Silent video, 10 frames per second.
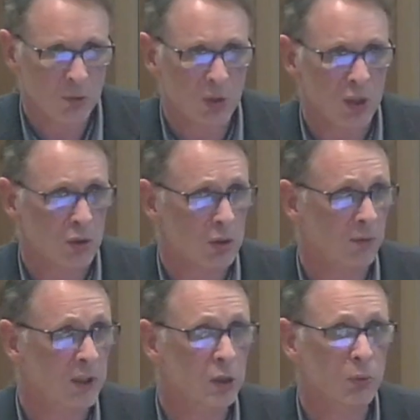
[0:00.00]
which is a sort of
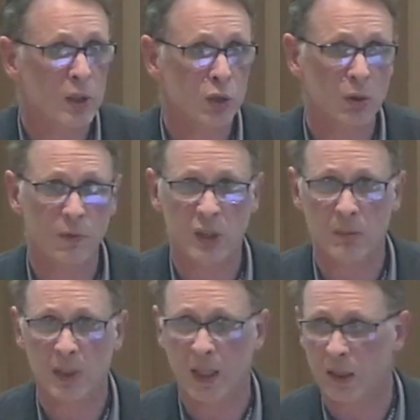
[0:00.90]
intuition of
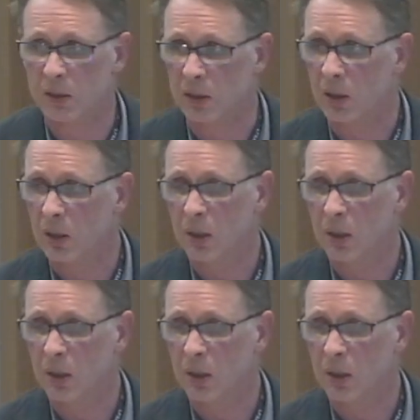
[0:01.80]
similarity.